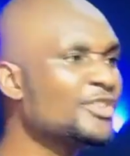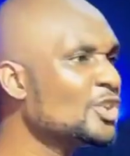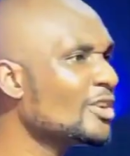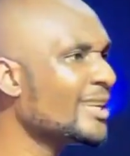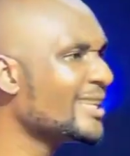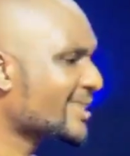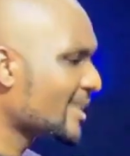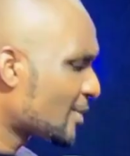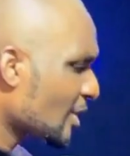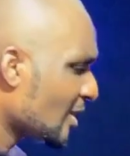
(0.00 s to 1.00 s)
you not read the
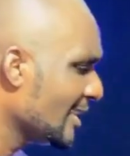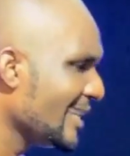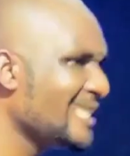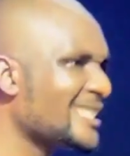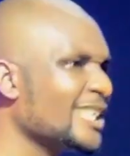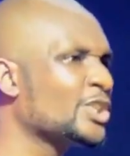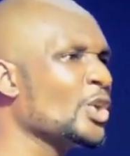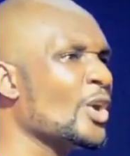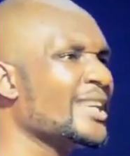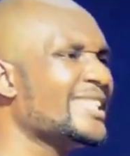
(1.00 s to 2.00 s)
scripture? He said,
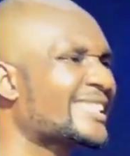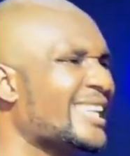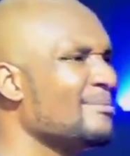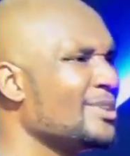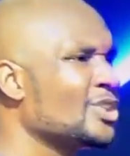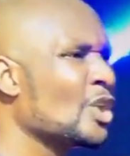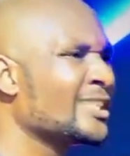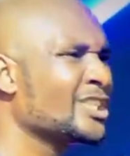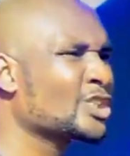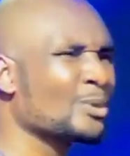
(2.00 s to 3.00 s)
though he slay me, is
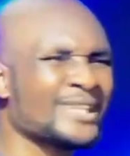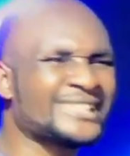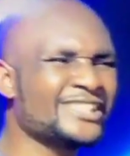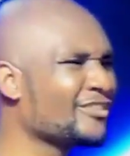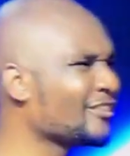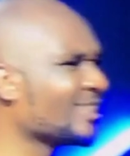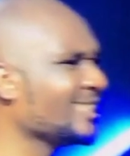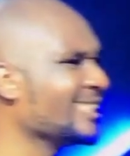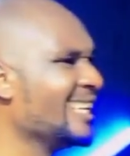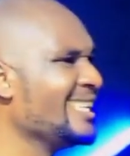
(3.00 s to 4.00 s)
it Job
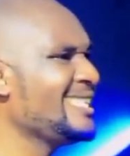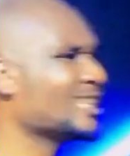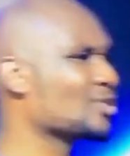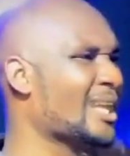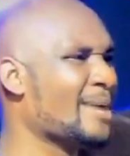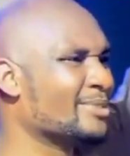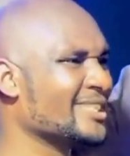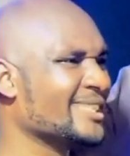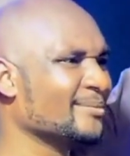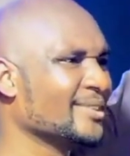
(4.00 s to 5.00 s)
13:15? Yet will I praise
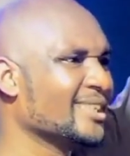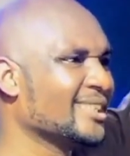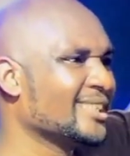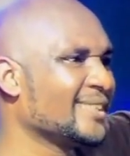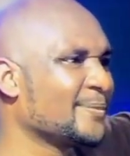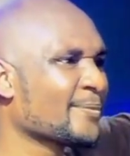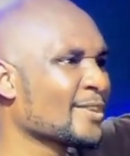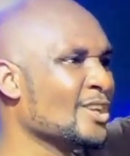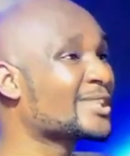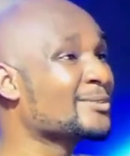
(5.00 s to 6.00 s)
him.
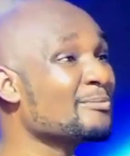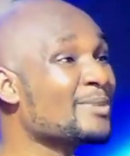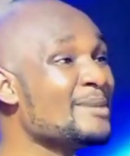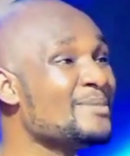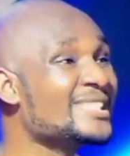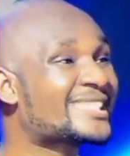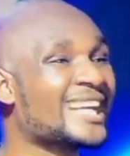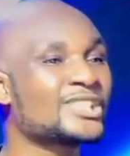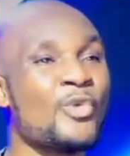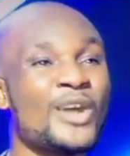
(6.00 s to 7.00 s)
Simply means
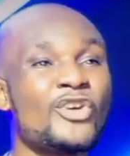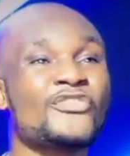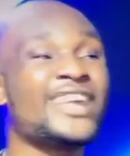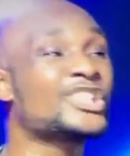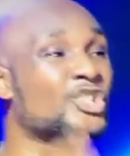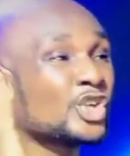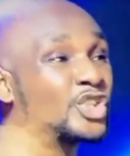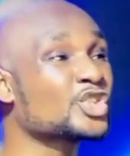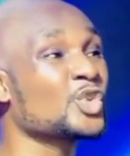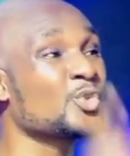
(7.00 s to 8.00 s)
that one of the
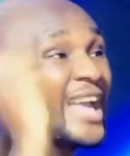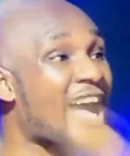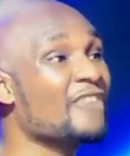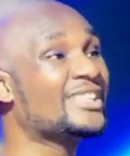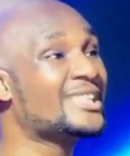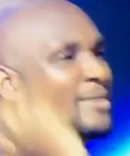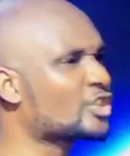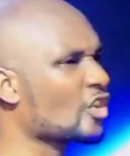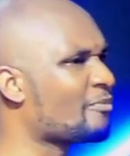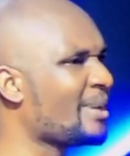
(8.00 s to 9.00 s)
instructions we have in the midst
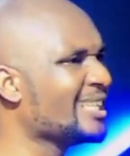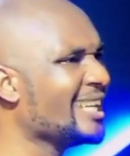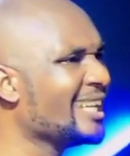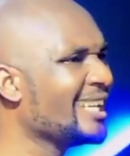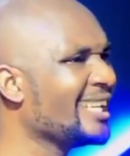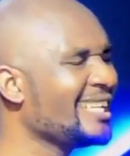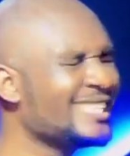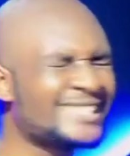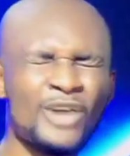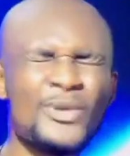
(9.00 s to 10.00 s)
of pain
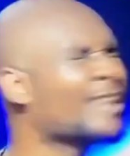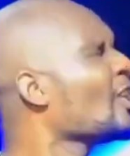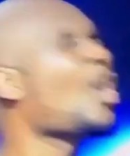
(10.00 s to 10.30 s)
is that we are not